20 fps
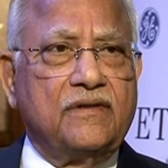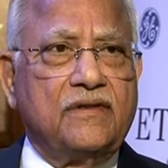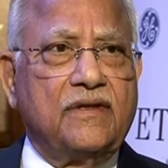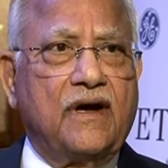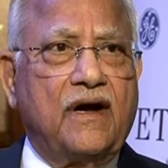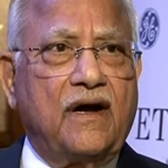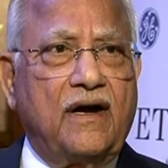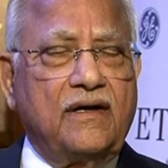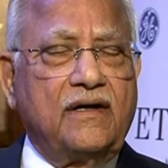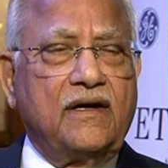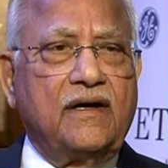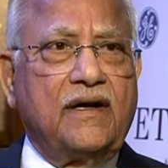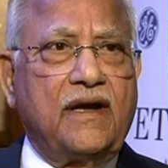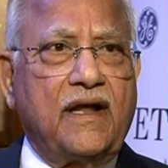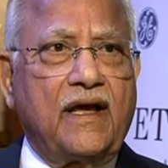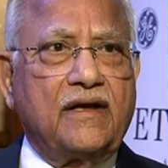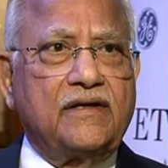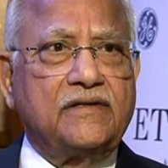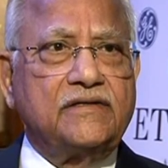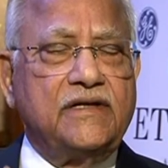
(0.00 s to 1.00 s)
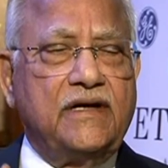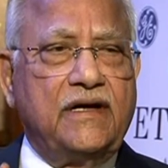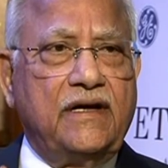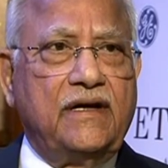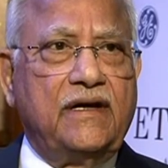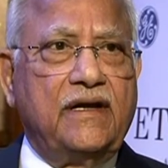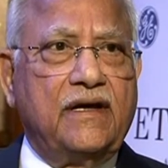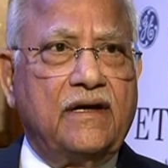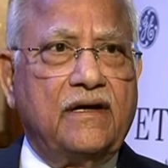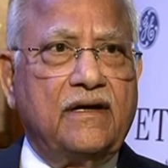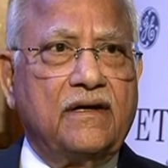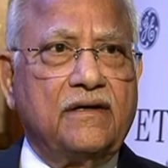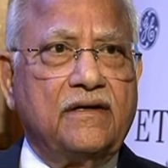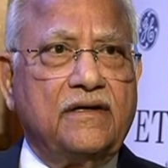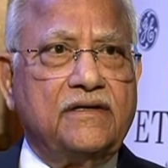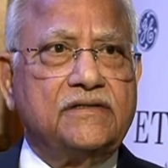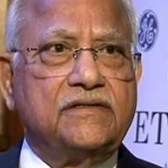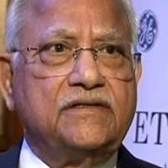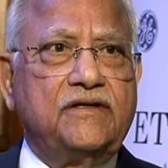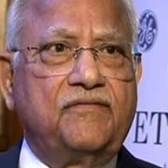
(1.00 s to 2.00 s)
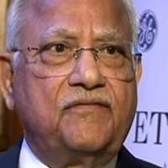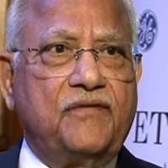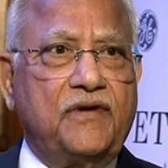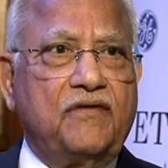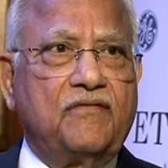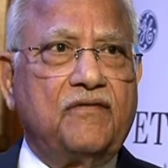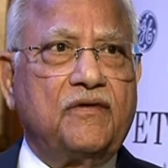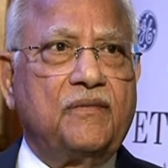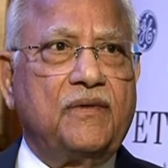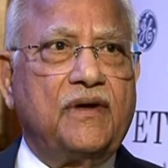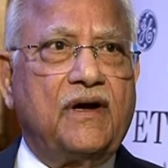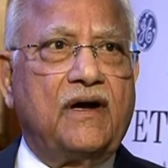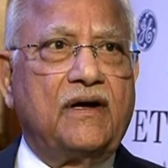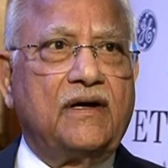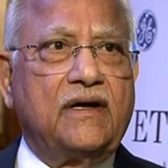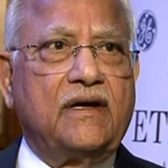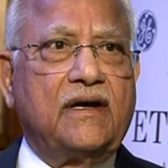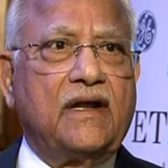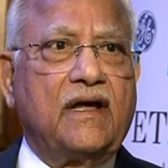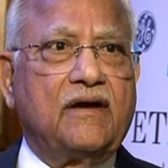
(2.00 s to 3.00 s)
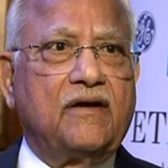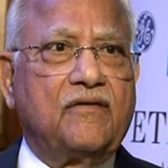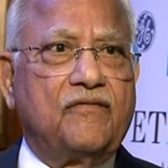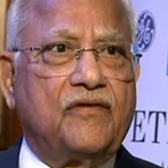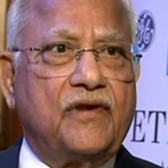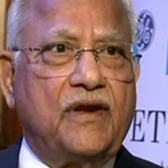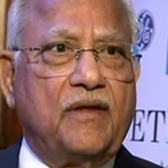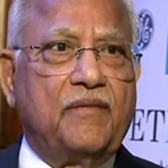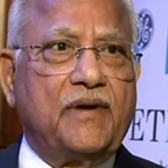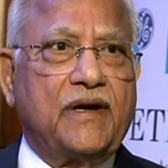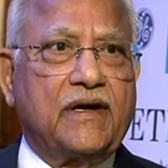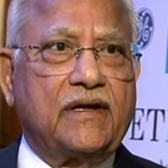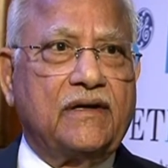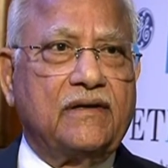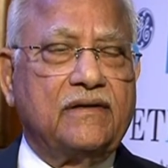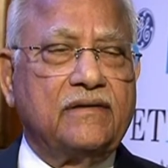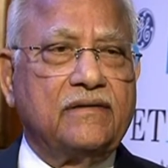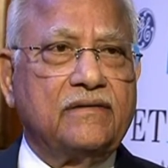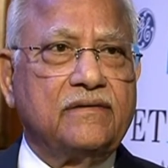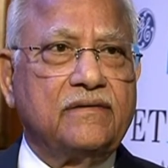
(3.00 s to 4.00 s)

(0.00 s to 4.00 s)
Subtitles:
The heart attacks in India is different from the heart attack of an American.